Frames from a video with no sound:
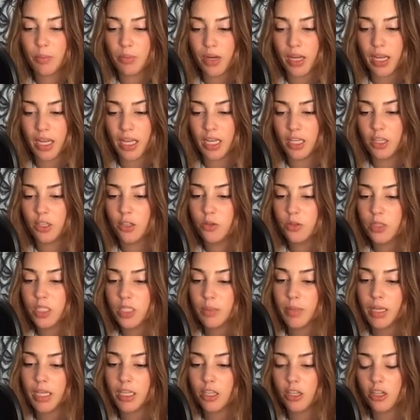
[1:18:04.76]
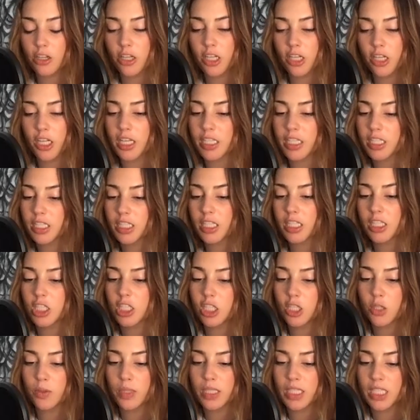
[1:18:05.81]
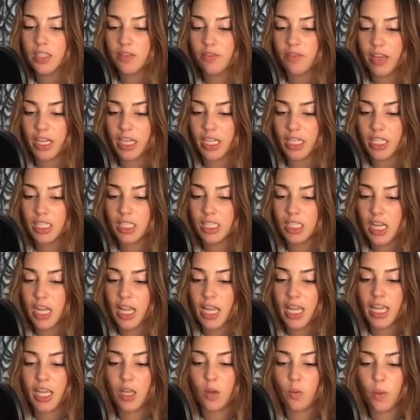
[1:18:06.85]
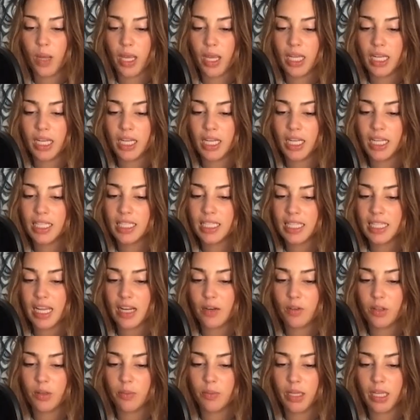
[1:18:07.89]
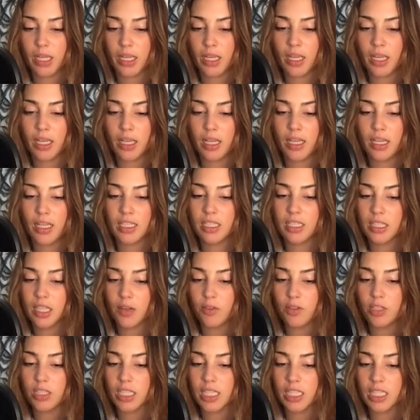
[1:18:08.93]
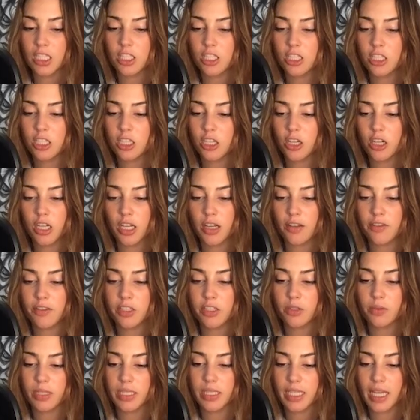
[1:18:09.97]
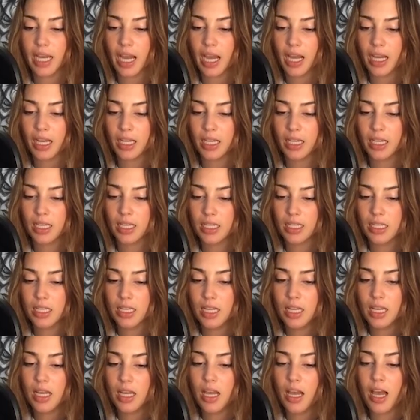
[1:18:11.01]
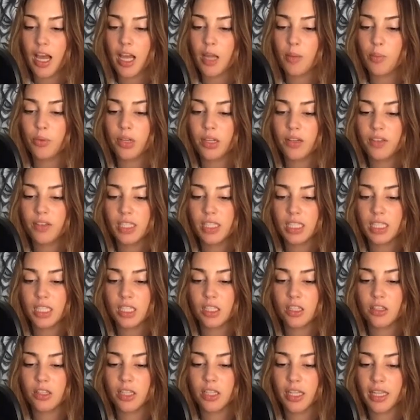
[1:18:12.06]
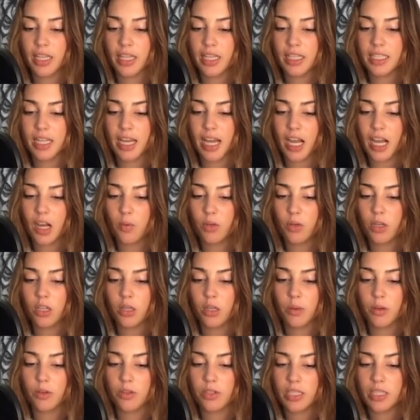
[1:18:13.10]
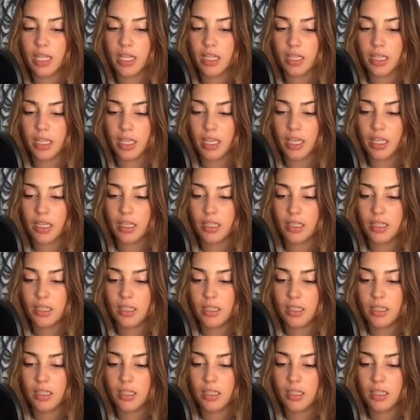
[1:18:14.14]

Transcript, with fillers: brain, using my curiosity to its advantage. It waited and stayed with me until I was insecure enough to attack. I previously learned that they attack when you're the most delicate.